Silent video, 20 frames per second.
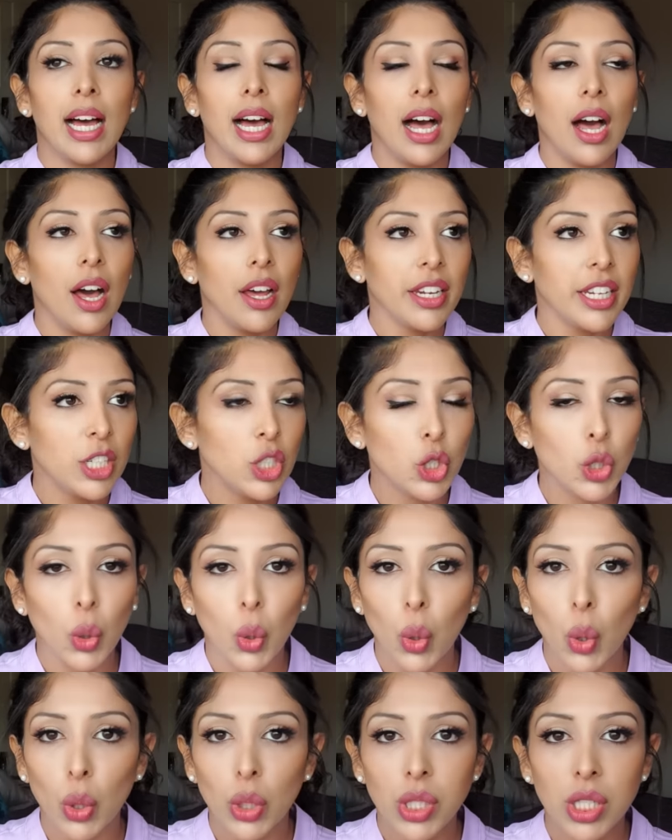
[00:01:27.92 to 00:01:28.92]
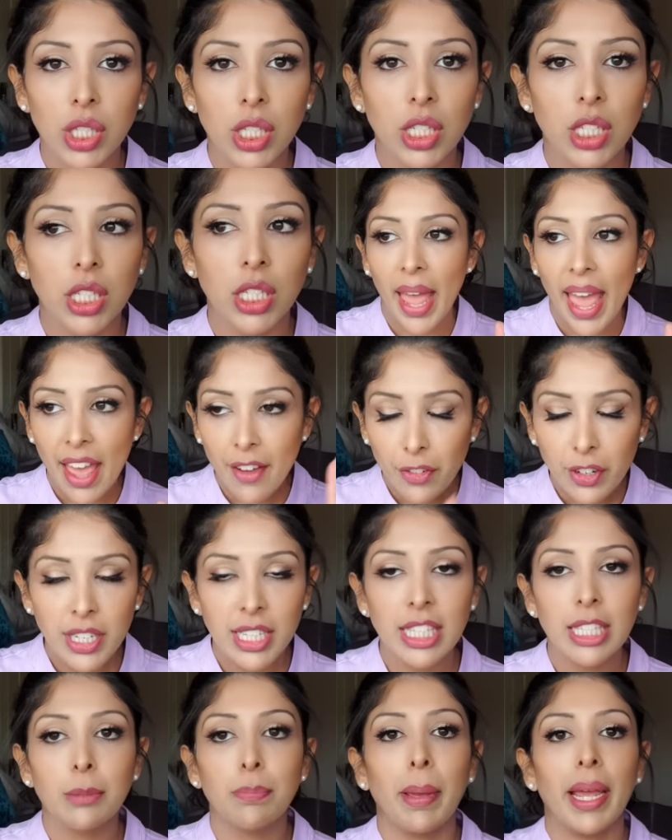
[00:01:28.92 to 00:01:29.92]
unendorsed,
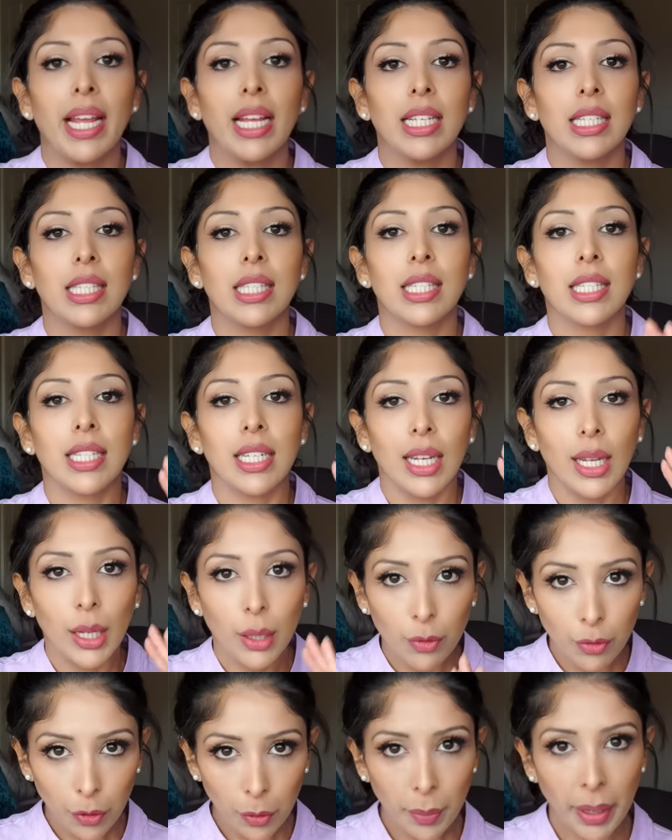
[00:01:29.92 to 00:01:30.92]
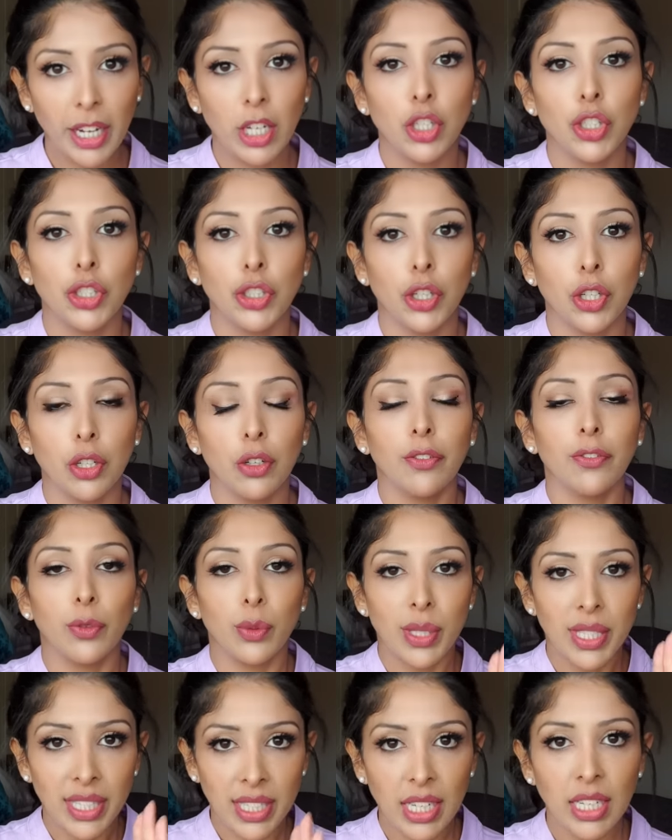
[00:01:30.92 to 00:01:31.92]
evidence-based information for
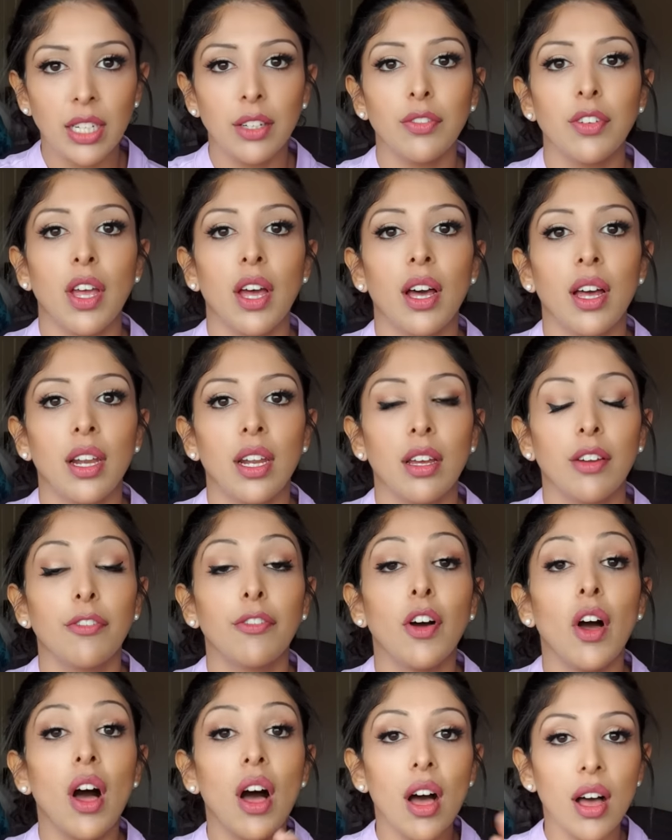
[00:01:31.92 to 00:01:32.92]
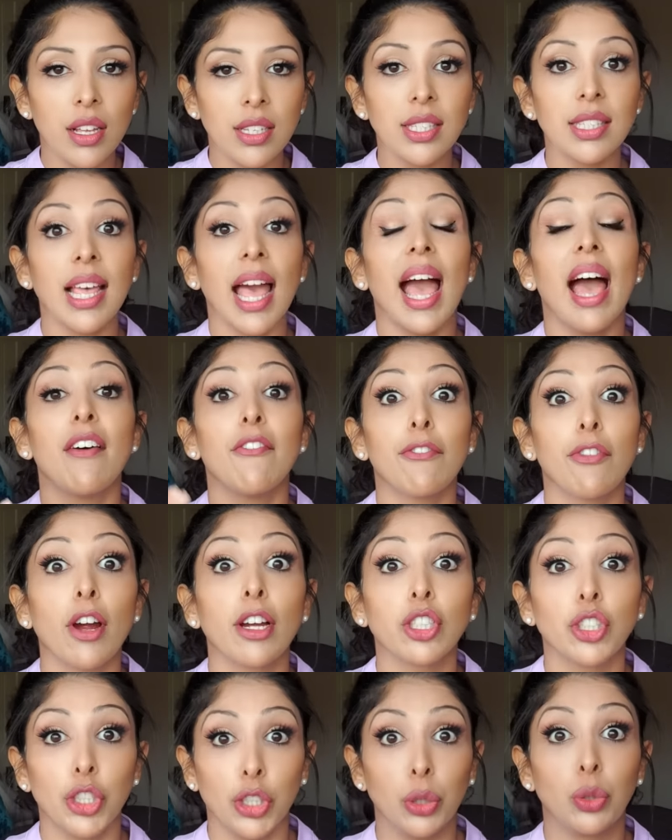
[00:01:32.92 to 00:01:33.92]
skin of color for us and for our
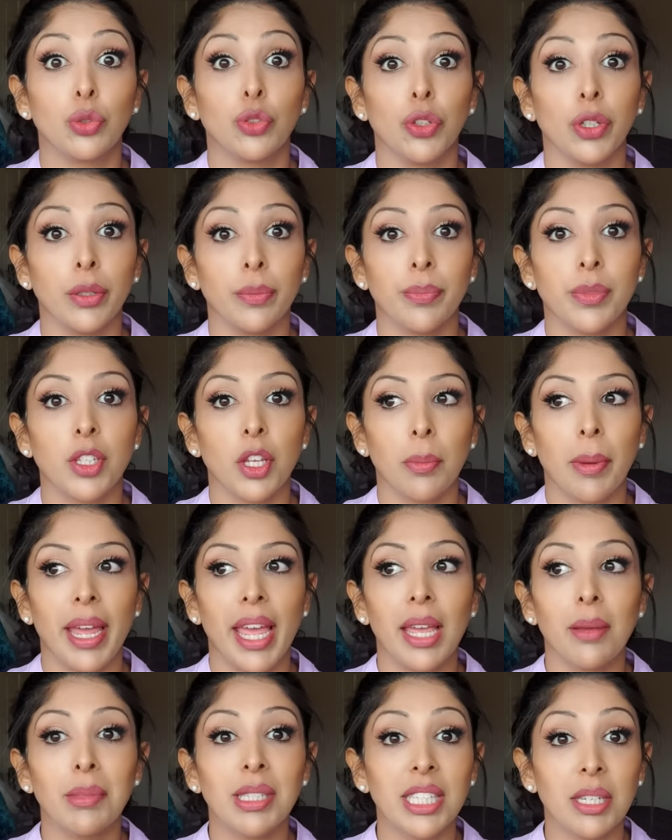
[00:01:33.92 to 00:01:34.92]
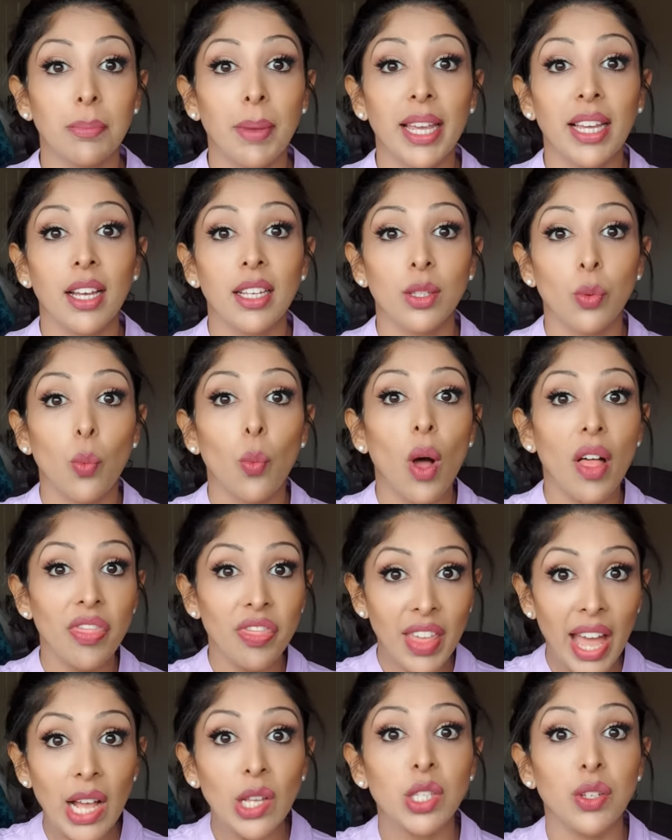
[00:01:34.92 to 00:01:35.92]
children. So my aim is to make us
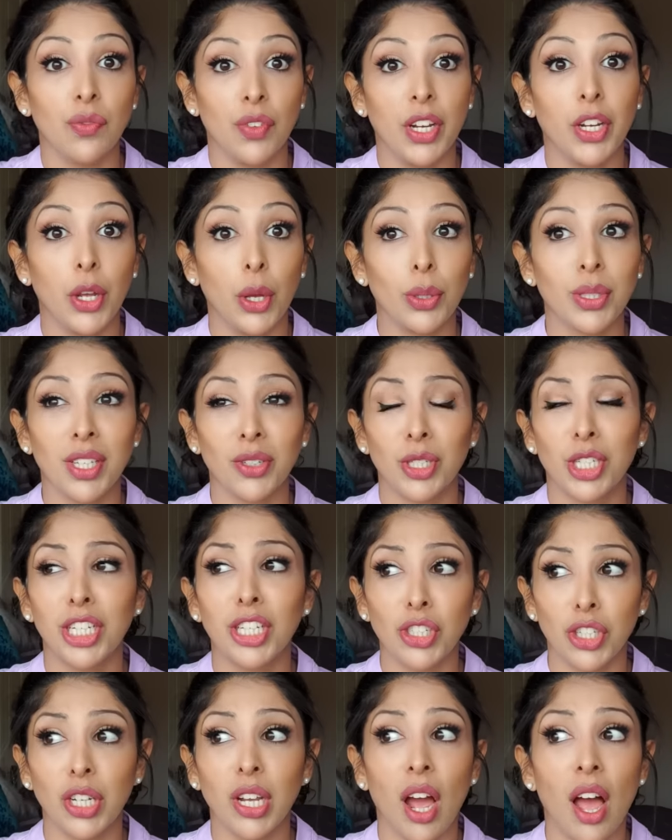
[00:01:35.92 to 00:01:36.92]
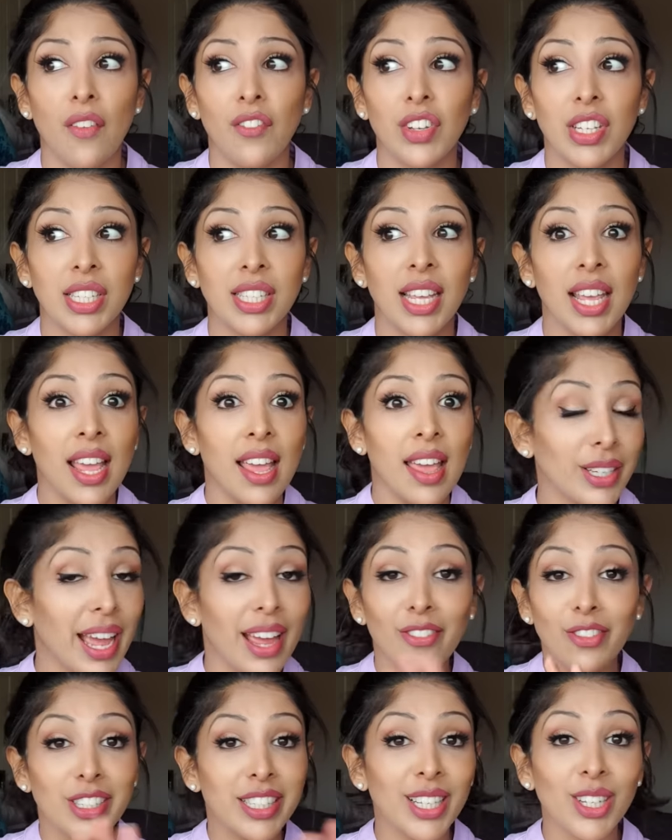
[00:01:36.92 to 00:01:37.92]
1,000 videos. It literally covers
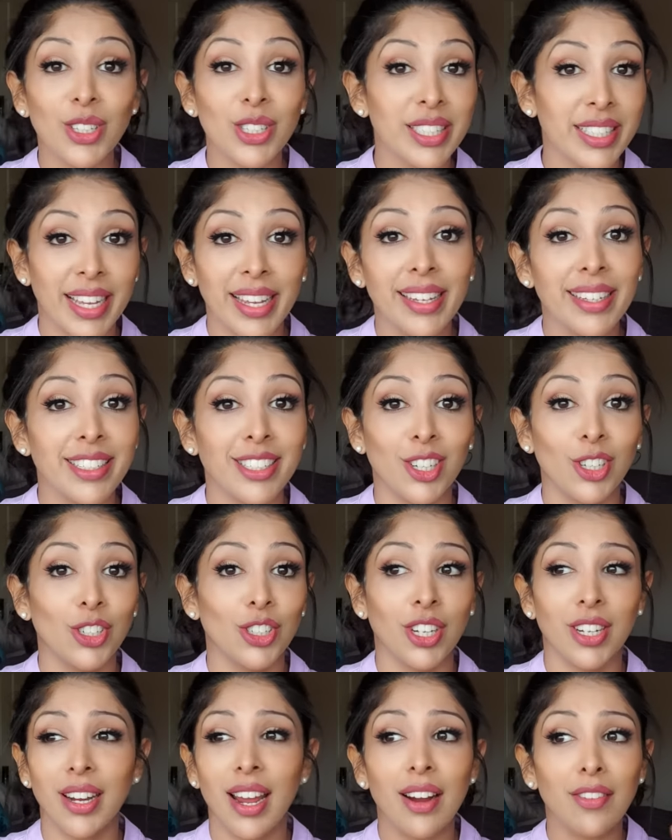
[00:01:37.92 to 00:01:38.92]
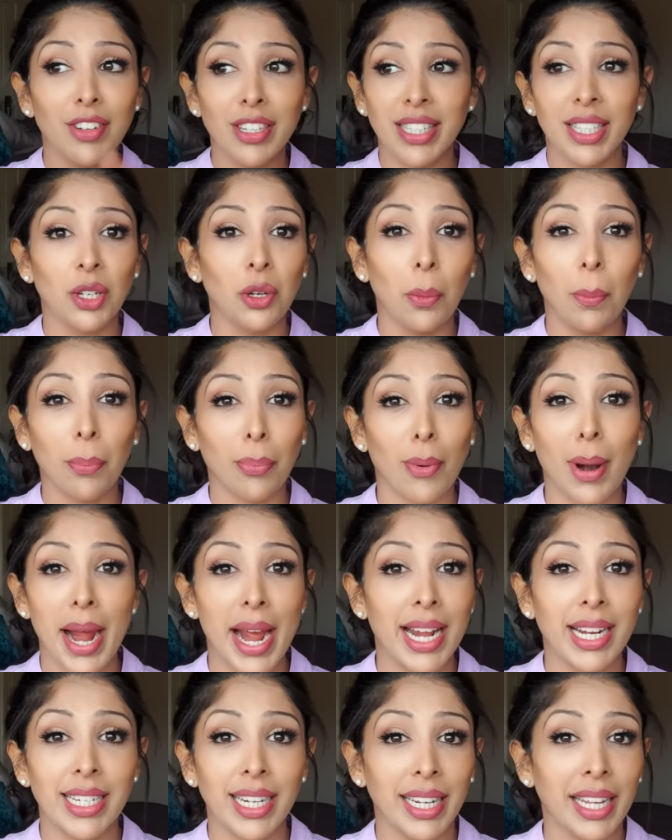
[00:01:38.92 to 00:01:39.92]
every single skin condition, every single
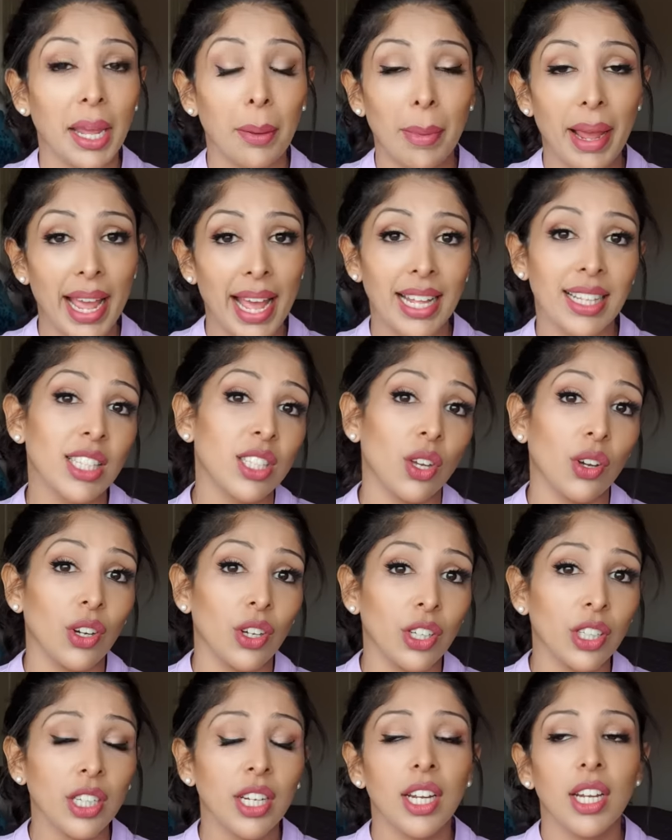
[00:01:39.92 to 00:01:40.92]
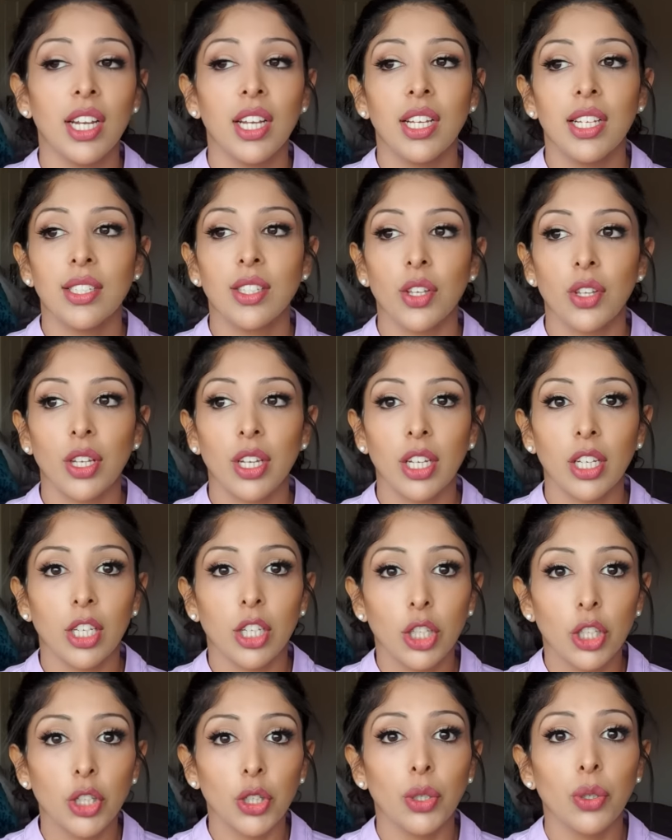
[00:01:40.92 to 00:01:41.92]
brand I can get my hands on so that
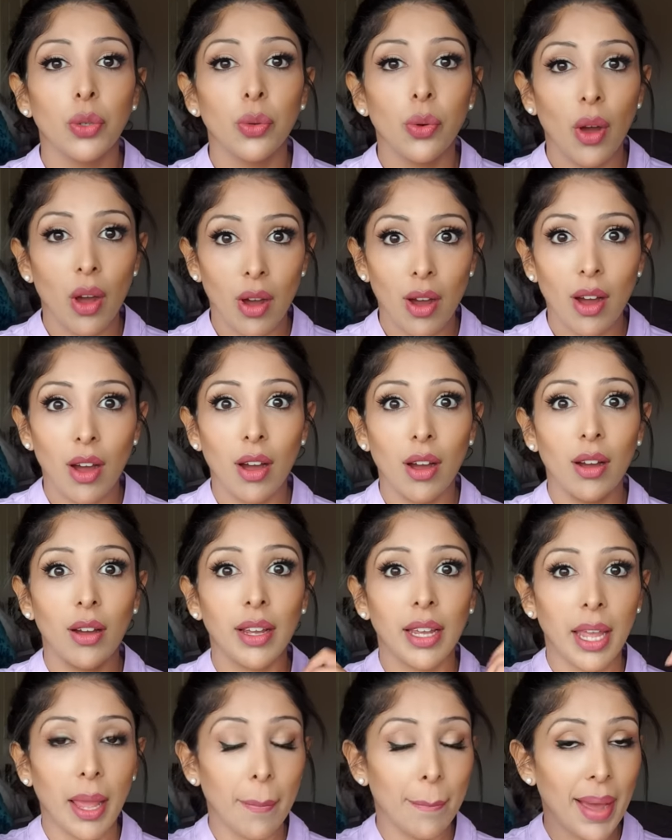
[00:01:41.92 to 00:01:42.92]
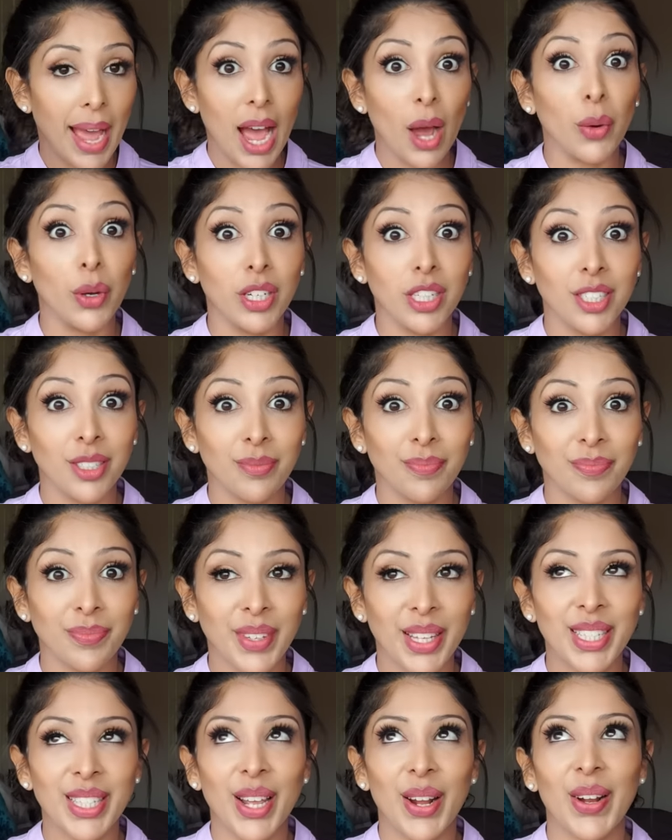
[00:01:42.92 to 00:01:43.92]
you are empowered.
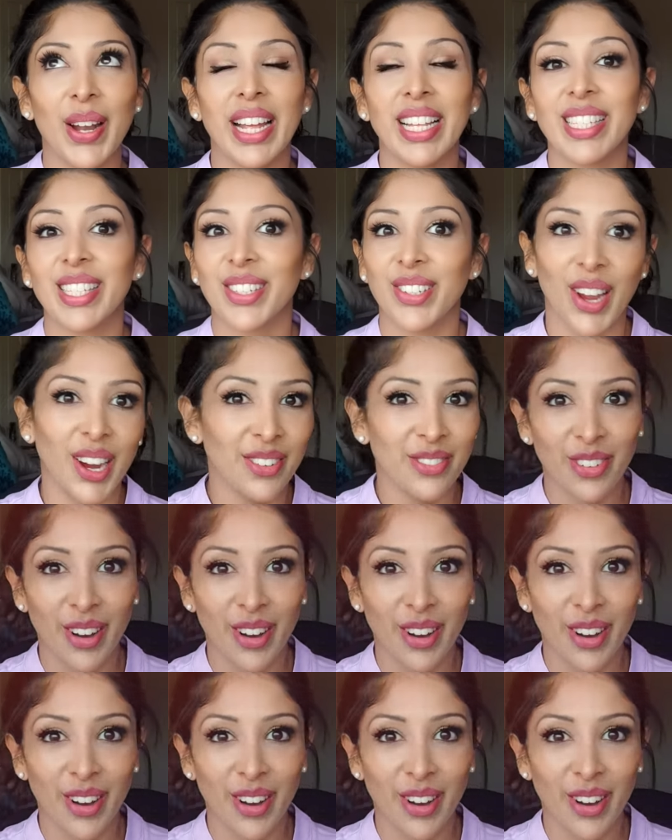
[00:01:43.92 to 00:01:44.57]
So let's dive